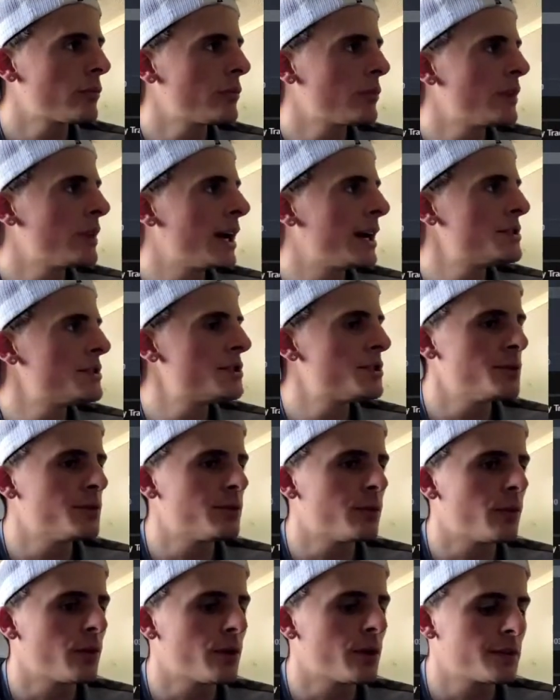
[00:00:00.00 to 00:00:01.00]
Yeah, I just use
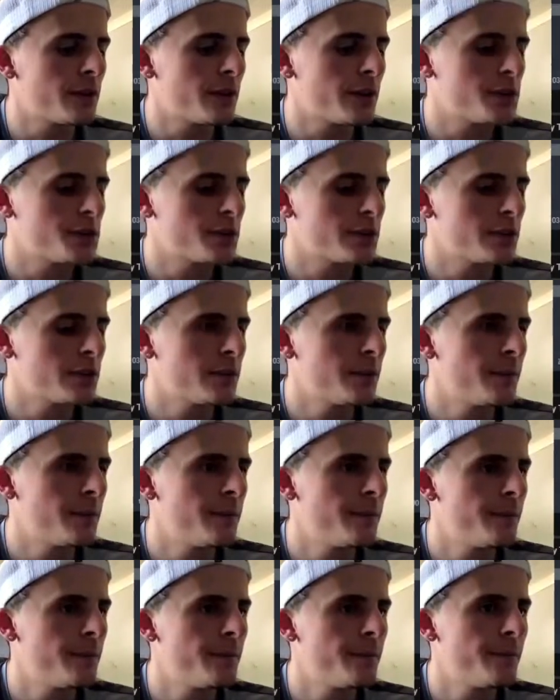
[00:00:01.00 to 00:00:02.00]
Forex Factory.
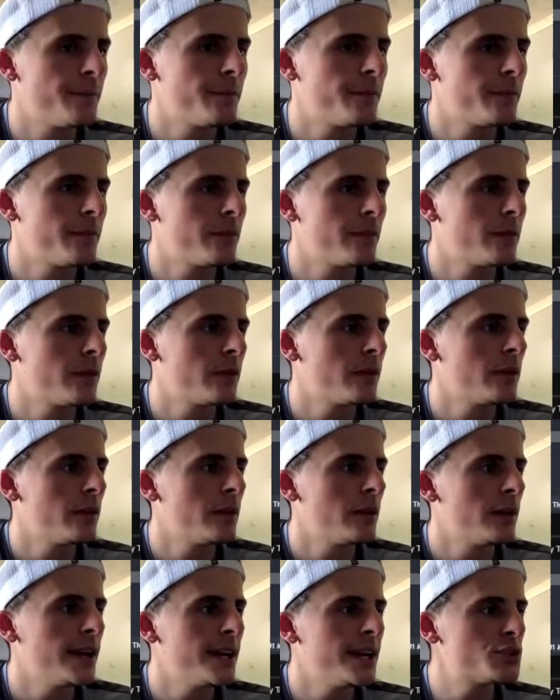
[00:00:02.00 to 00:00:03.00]

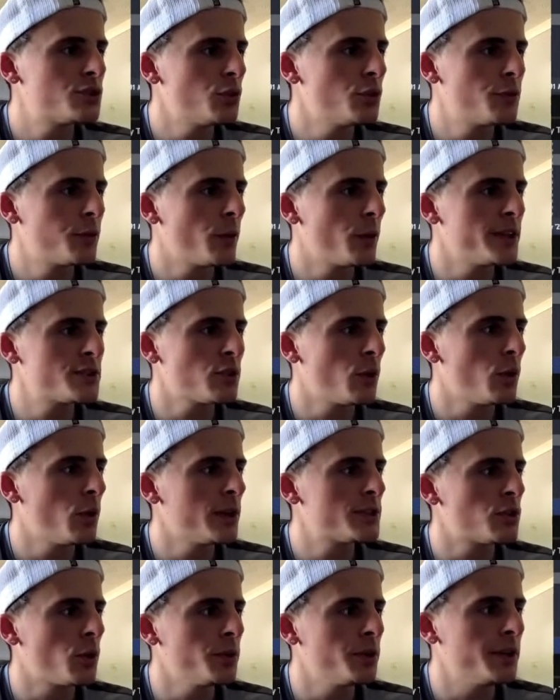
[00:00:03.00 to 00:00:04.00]
It's good for it's
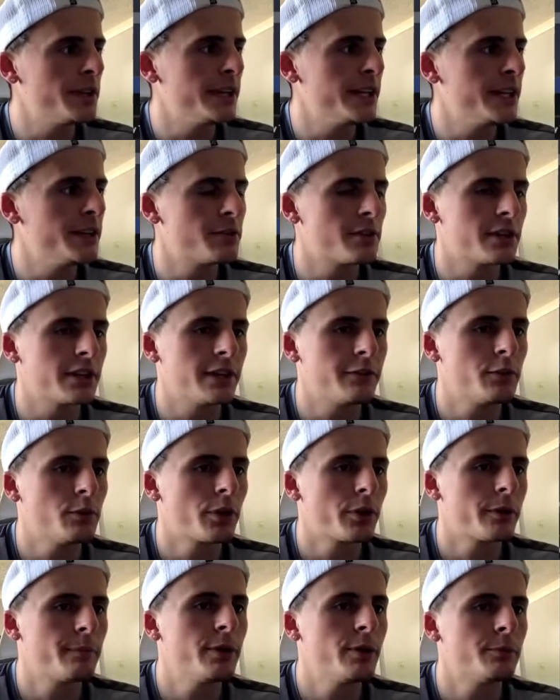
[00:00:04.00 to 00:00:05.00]
all you need really. If you want
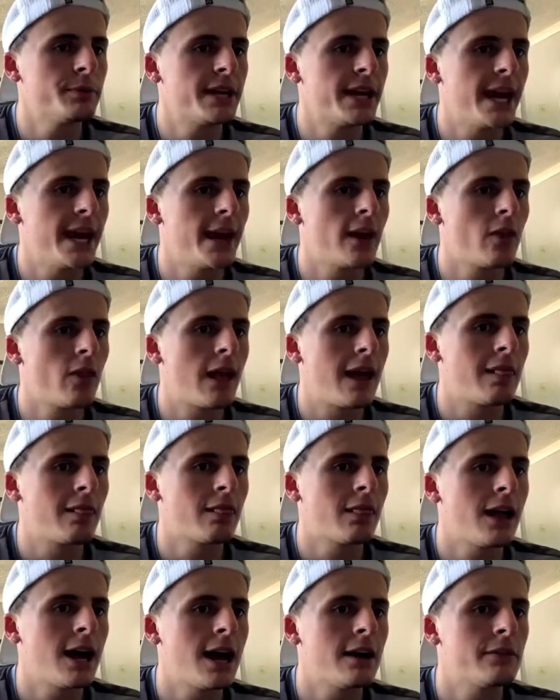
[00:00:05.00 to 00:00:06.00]
to be updated on like
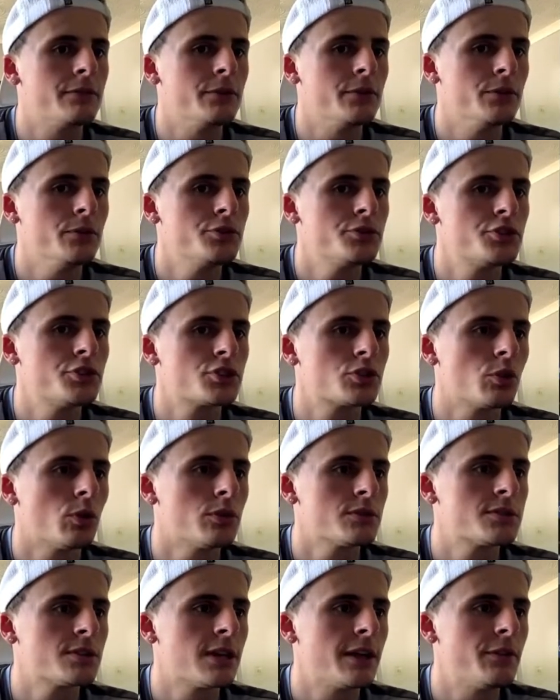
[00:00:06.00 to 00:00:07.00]
live news, just go
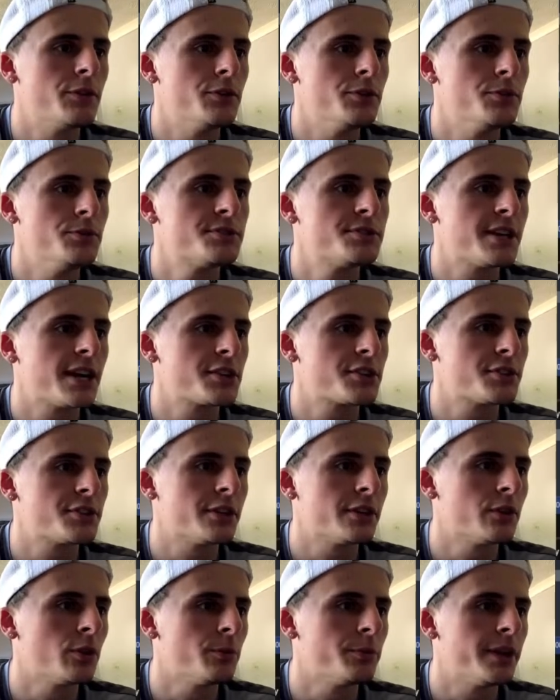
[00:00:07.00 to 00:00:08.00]
into like the news section.
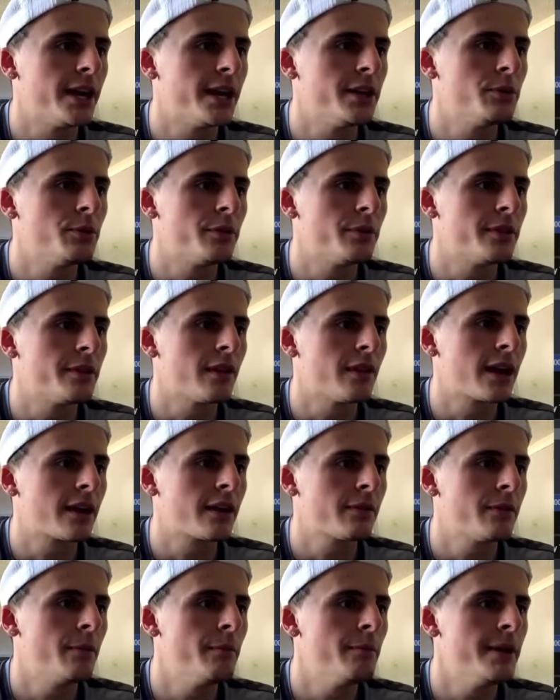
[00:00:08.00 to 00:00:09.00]
It'll update you within like
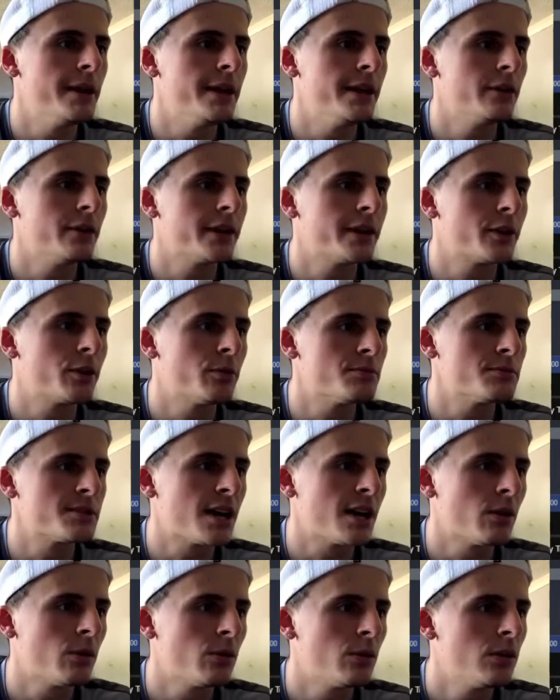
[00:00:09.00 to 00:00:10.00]
the minute it comes
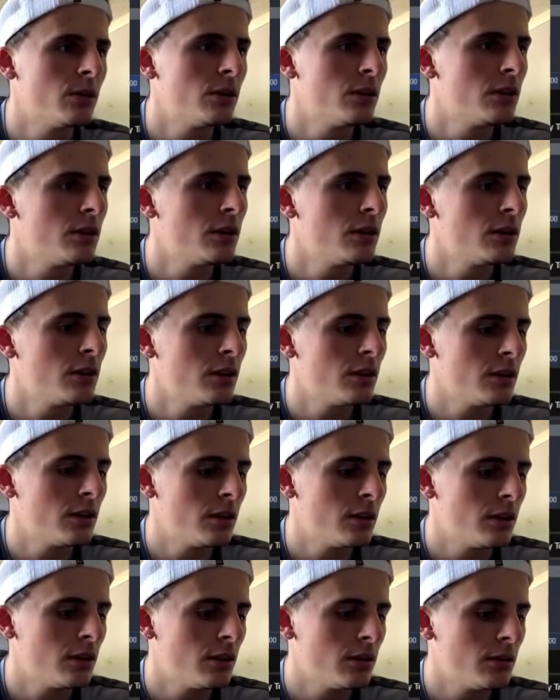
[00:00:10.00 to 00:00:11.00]
out.
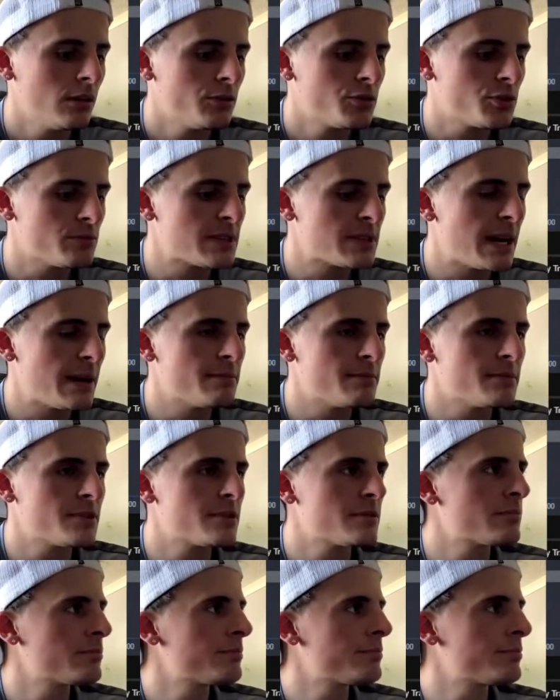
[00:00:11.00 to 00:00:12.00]

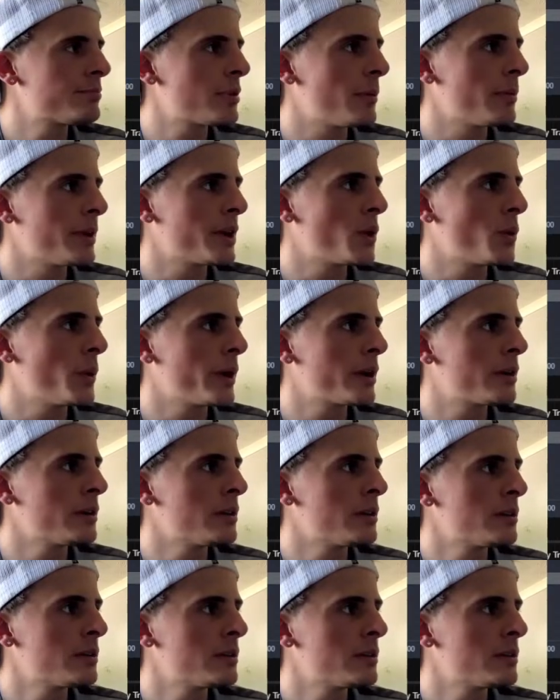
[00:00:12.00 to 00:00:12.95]
Sometimes probably quicker.